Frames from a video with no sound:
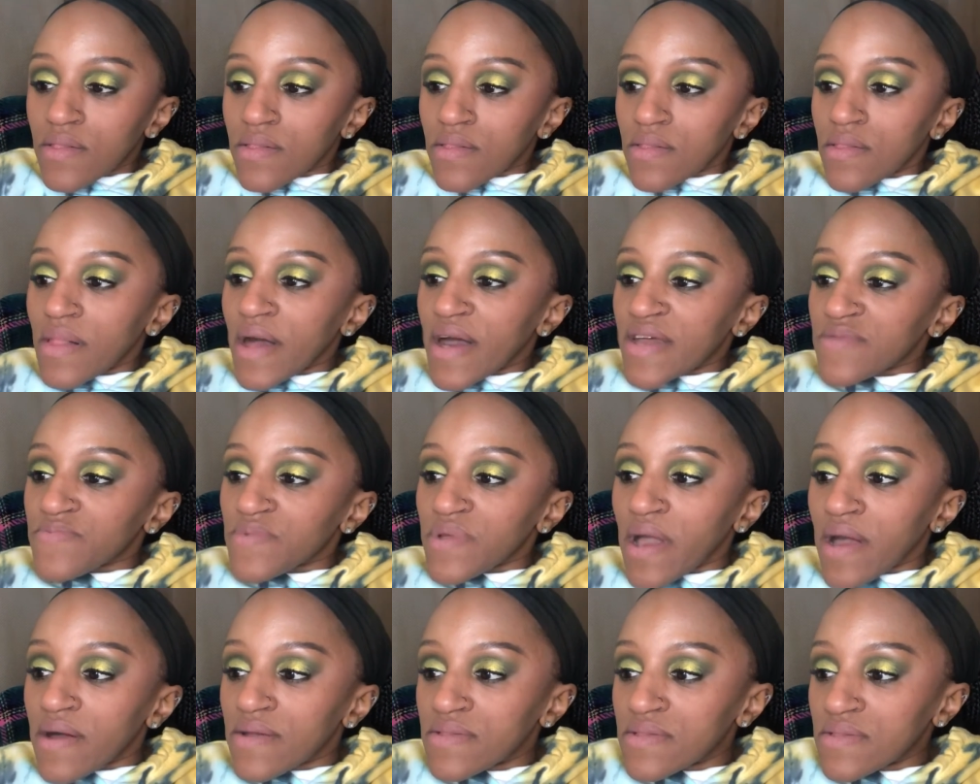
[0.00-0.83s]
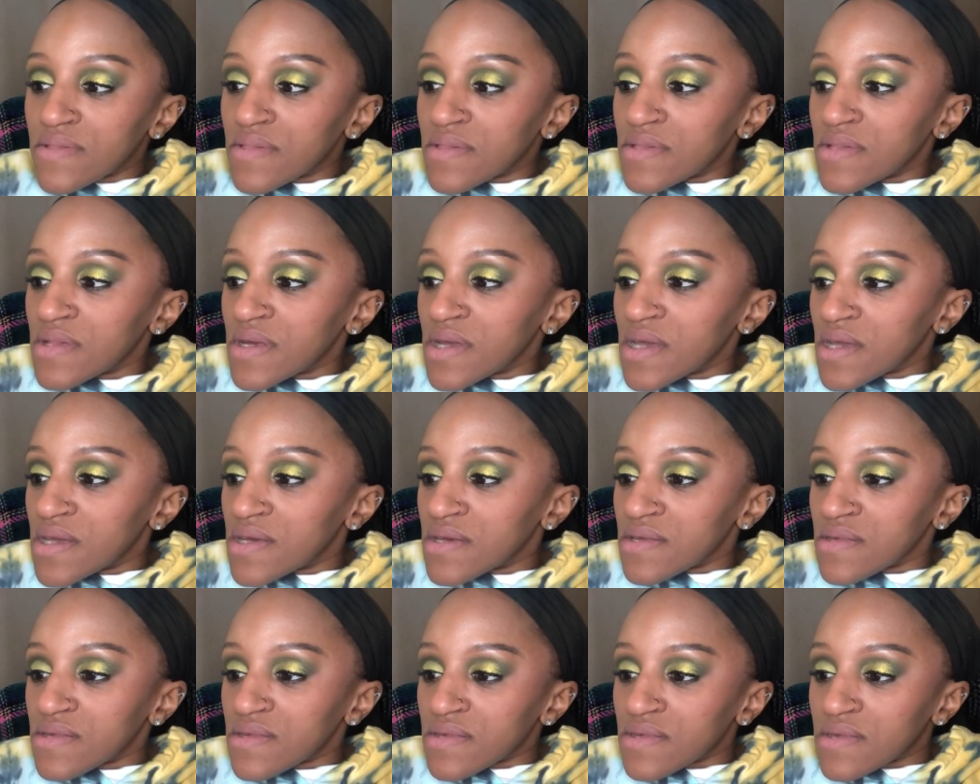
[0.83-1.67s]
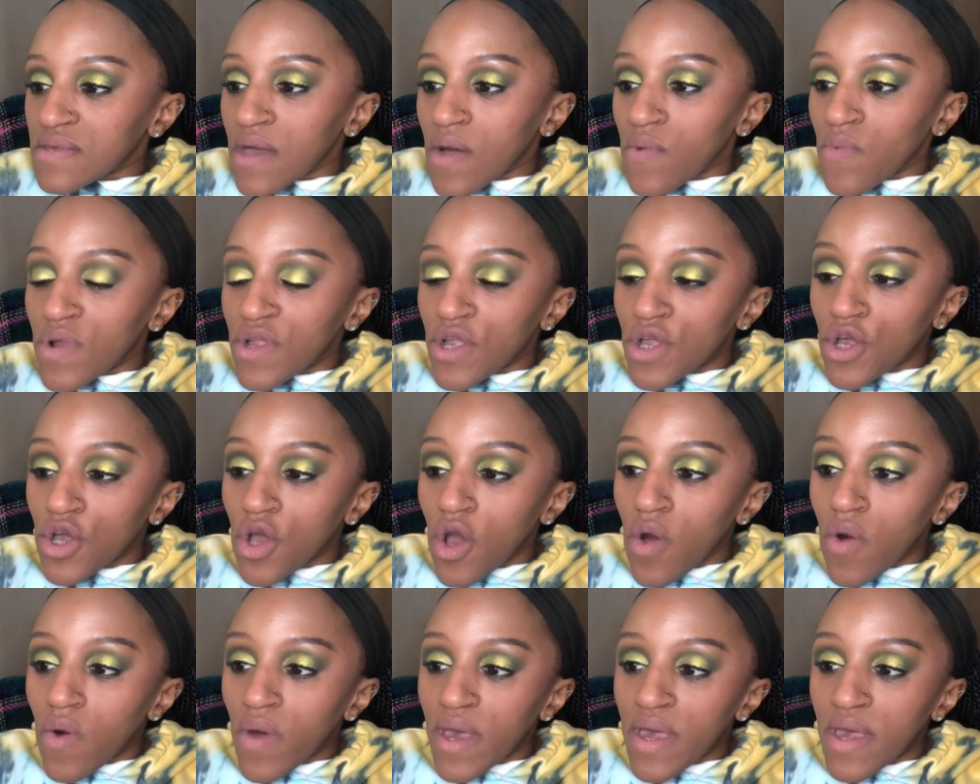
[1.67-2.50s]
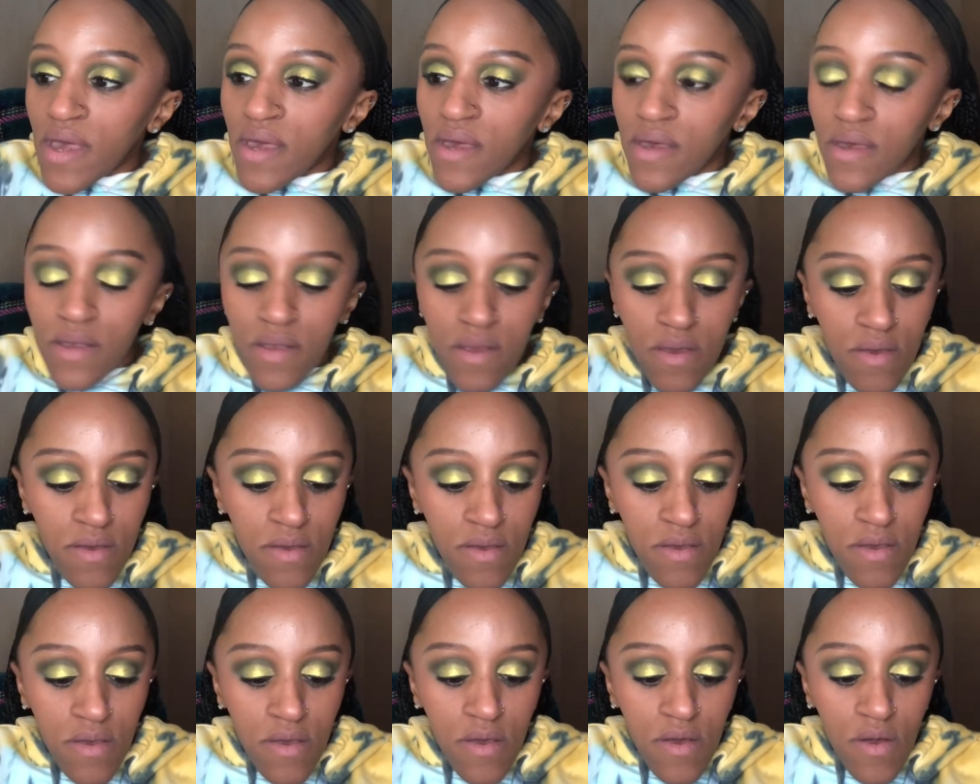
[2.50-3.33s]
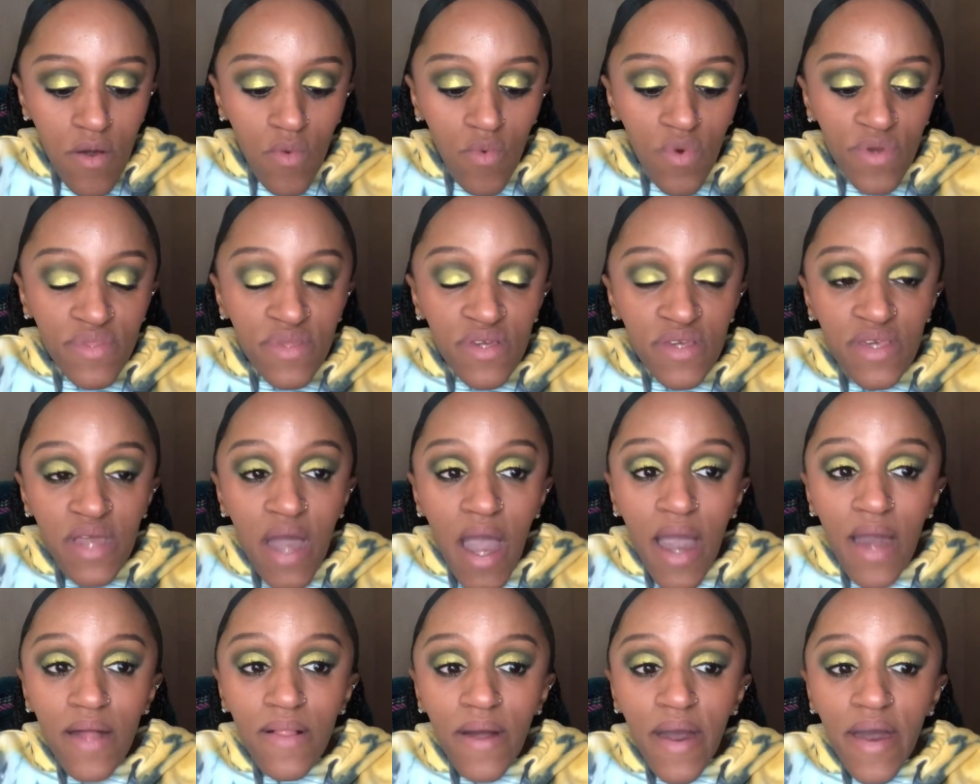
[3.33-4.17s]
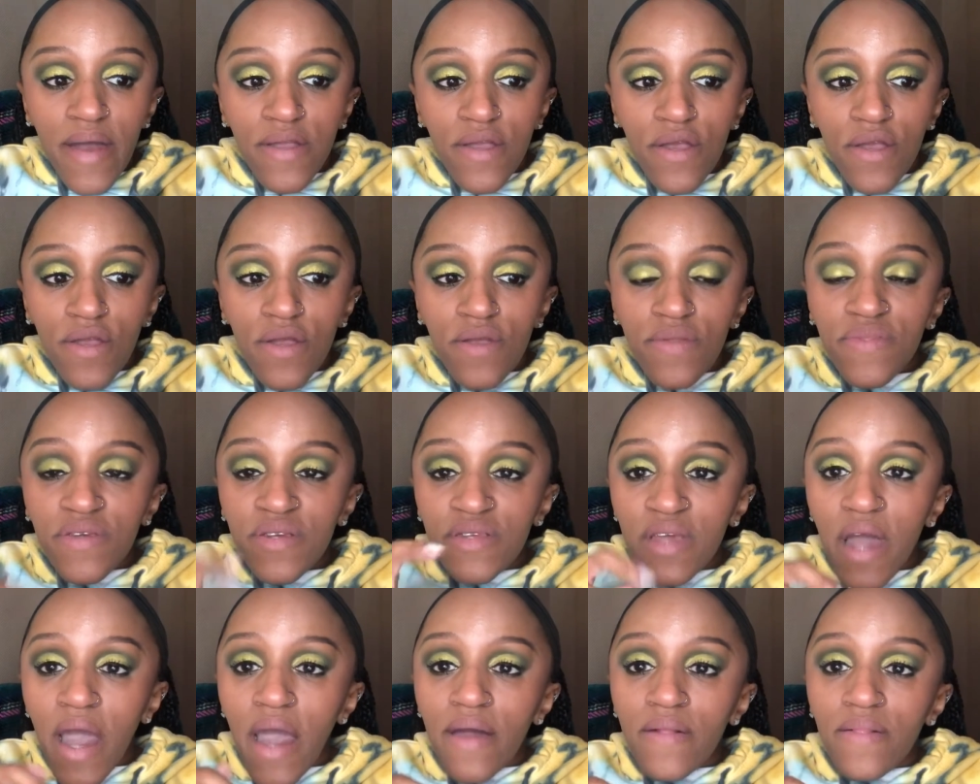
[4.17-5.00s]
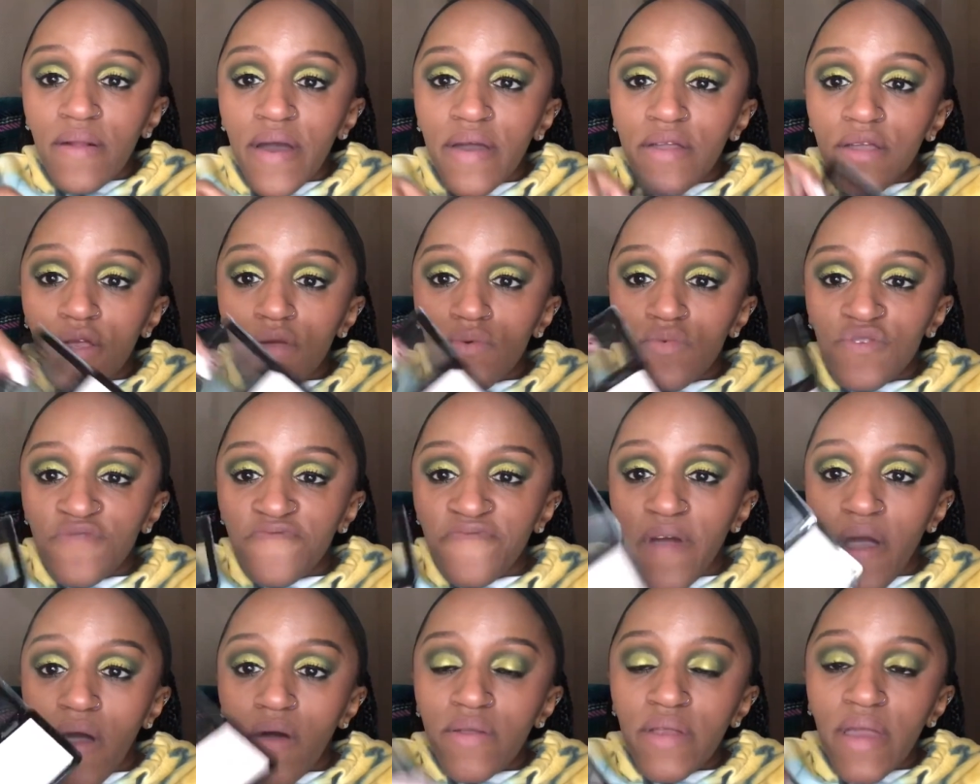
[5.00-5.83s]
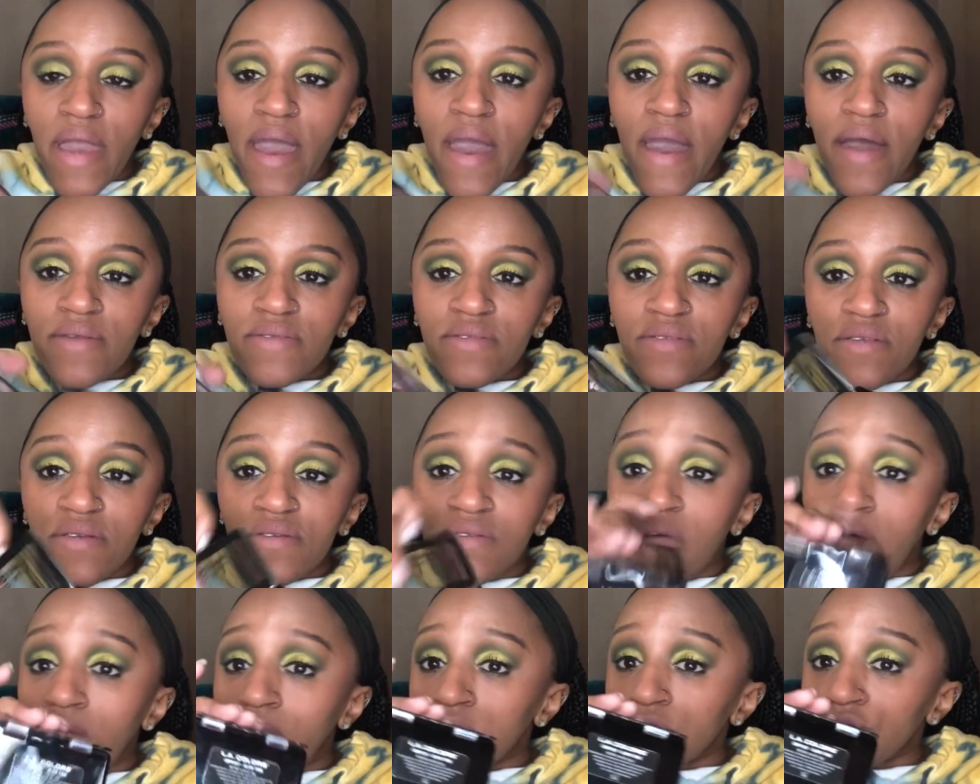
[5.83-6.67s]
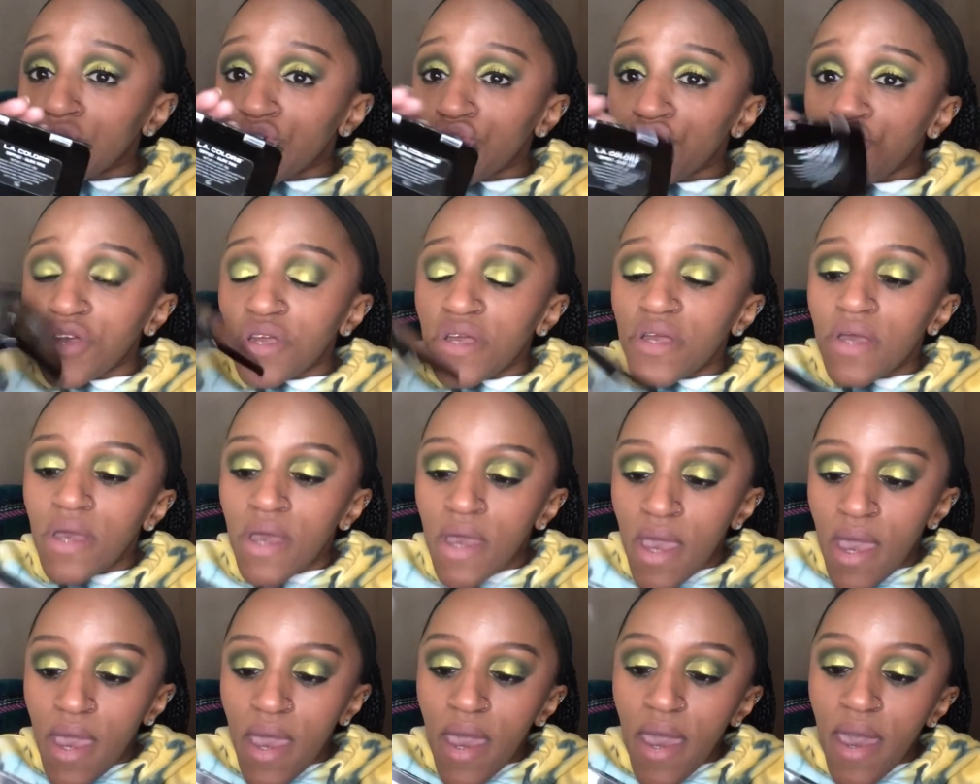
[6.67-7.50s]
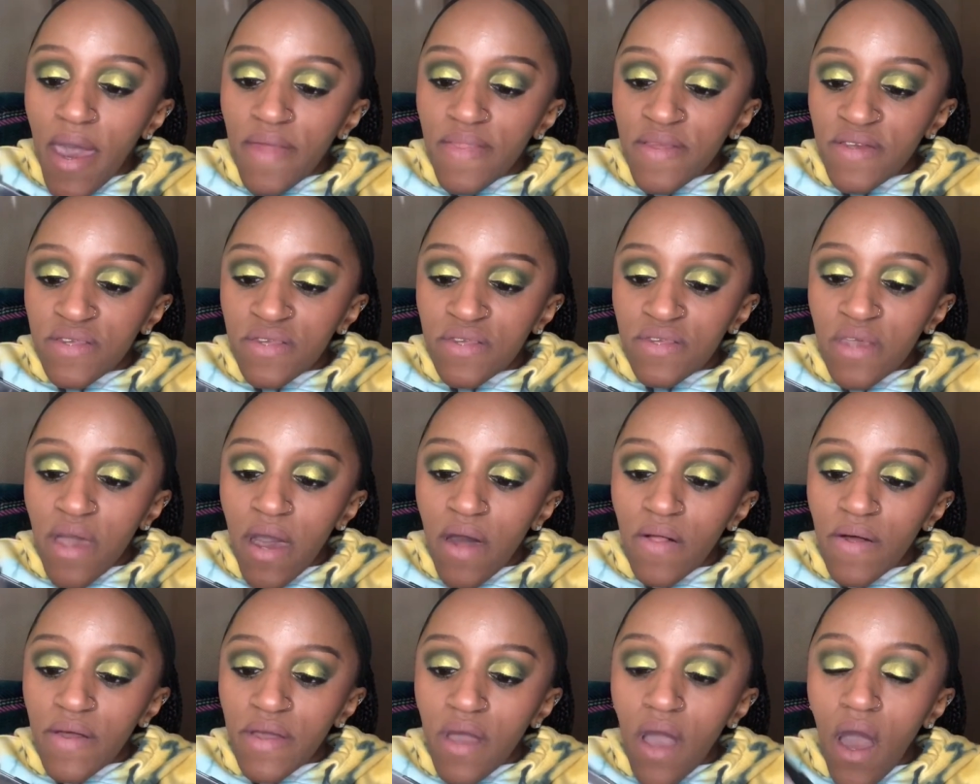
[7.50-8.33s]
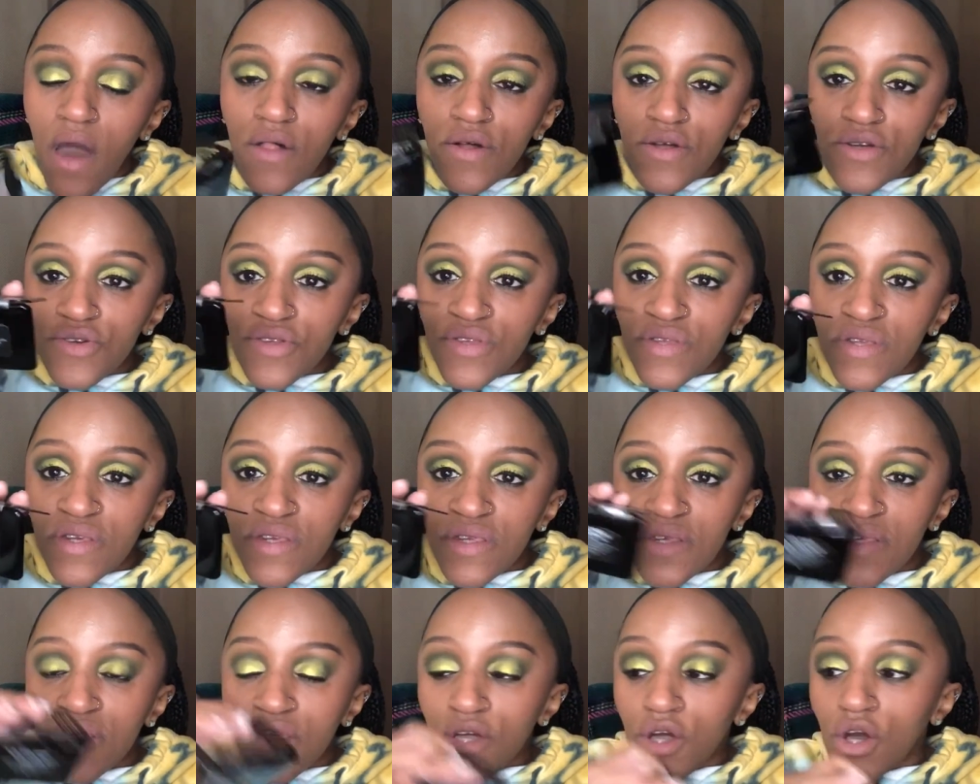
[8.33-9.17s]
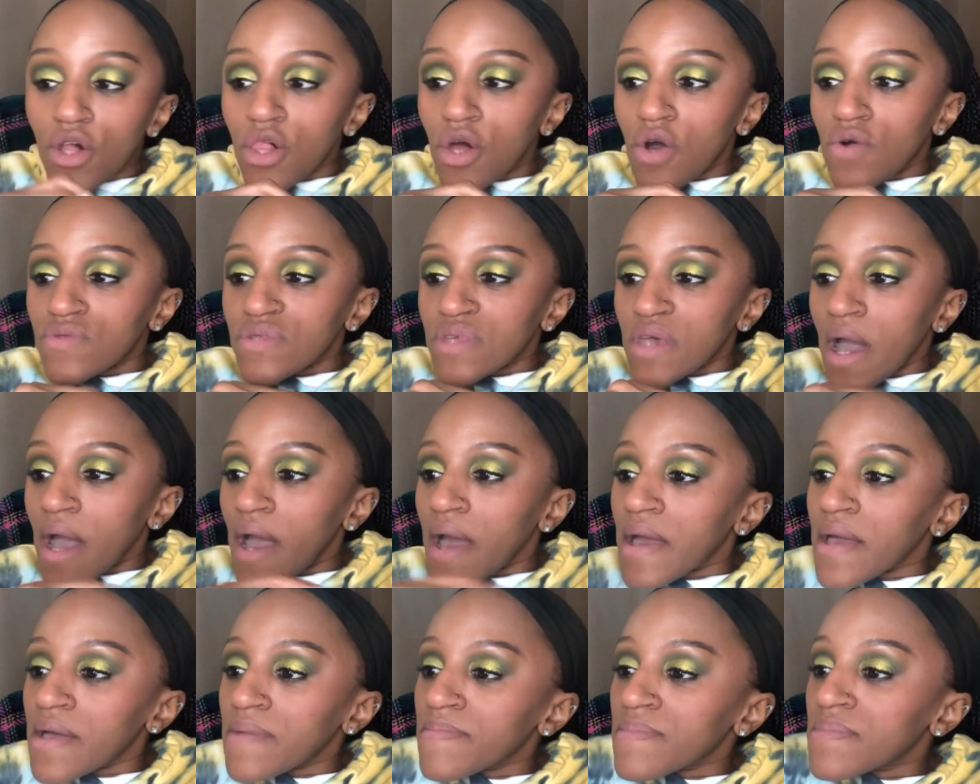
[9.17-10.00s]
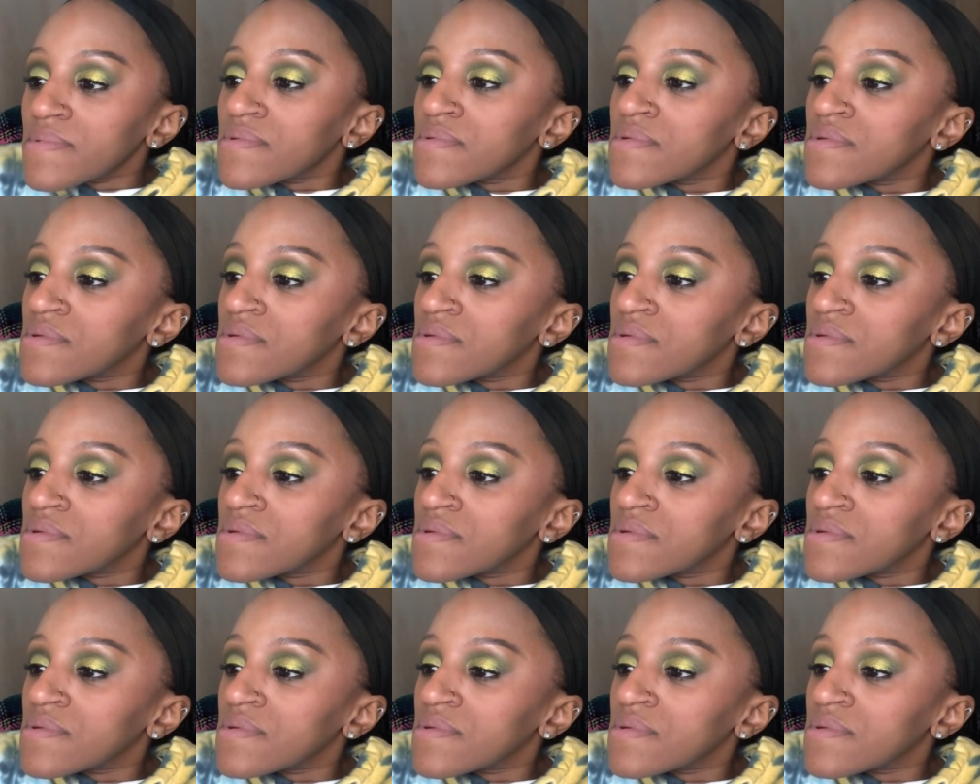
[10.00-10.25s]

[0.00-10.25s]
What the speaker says: Last but not least, I want to go in with this highlighter. This highlighter was found at the Dollar Tree, and this is the LA Colors, and this is in Glow Time.